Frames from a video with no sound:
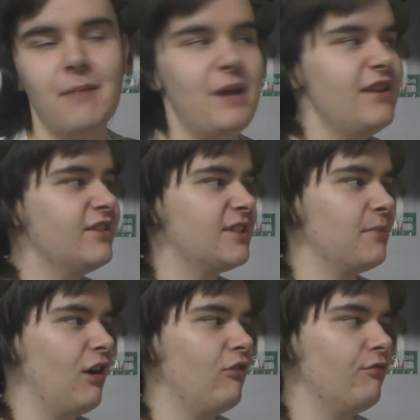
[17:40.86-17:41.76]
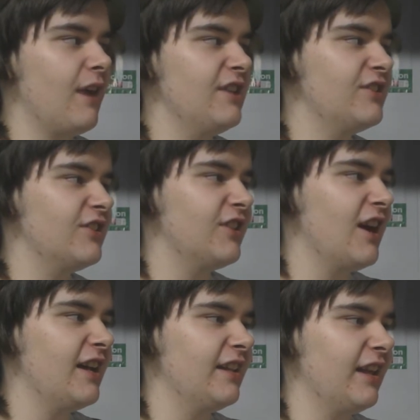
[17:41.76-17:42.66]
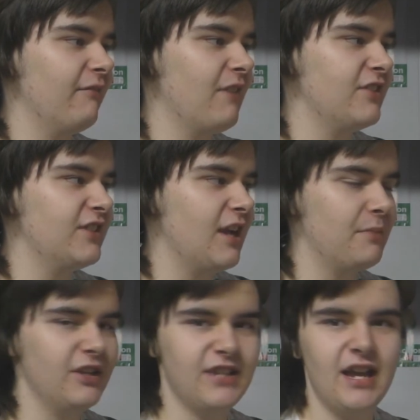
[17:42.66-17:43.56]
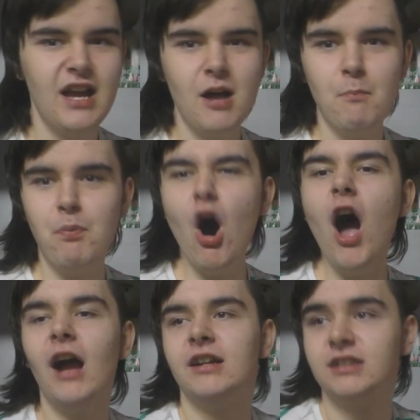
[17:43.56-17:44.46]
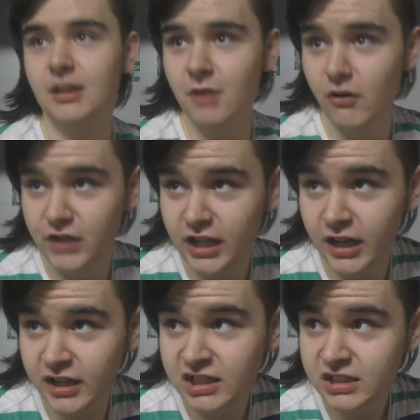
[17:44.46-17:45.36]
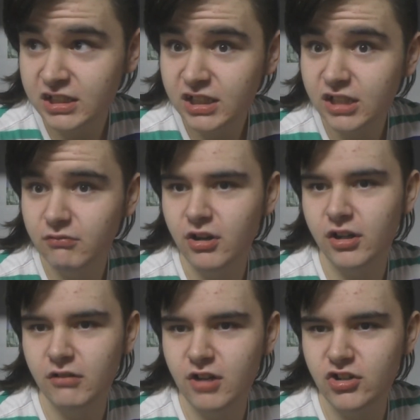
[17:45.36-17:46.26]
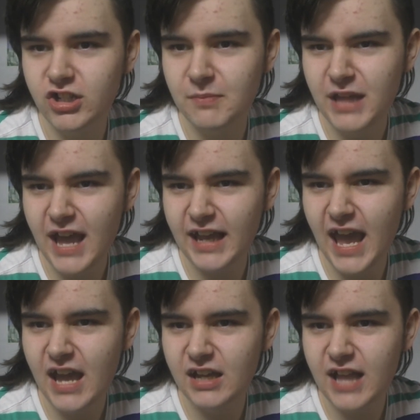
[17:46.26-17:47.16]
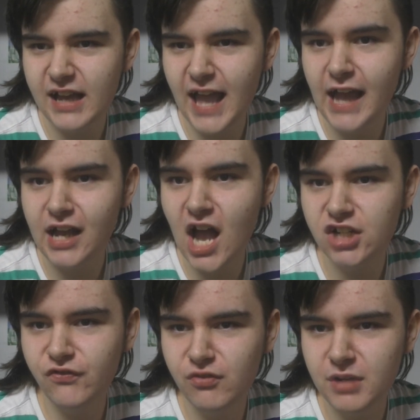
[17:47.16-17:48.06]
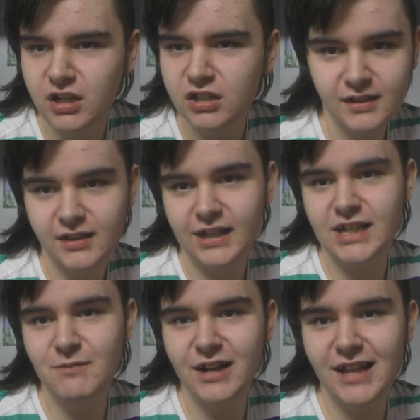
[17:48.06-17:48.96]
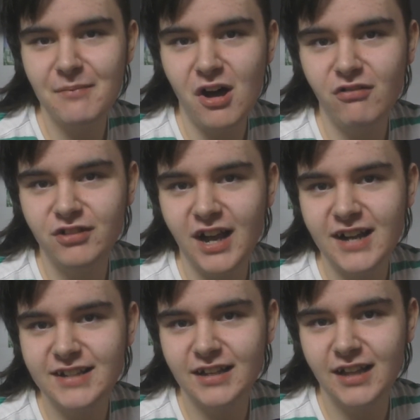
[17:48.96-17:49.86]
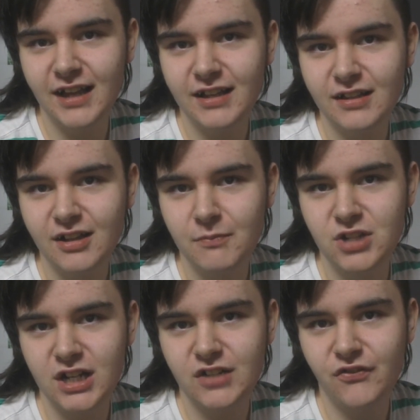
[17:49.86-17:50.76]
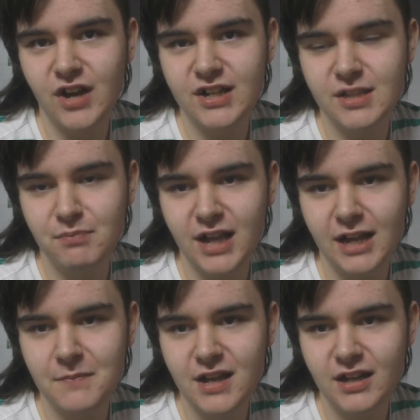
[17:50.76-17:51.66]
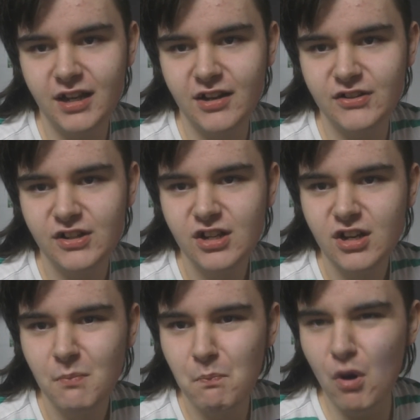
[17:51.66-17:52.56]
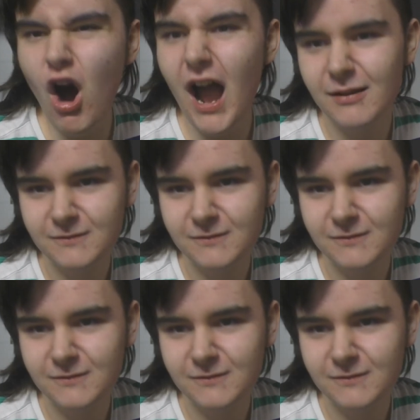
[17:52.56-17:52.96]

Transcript: I bet you it's some old racist guy that like runs the company. He's like, boy, come over here. You wanna dress up in that cat costume for me? Like he's one of them old guys that like objectifies the black man, and he goes, boy,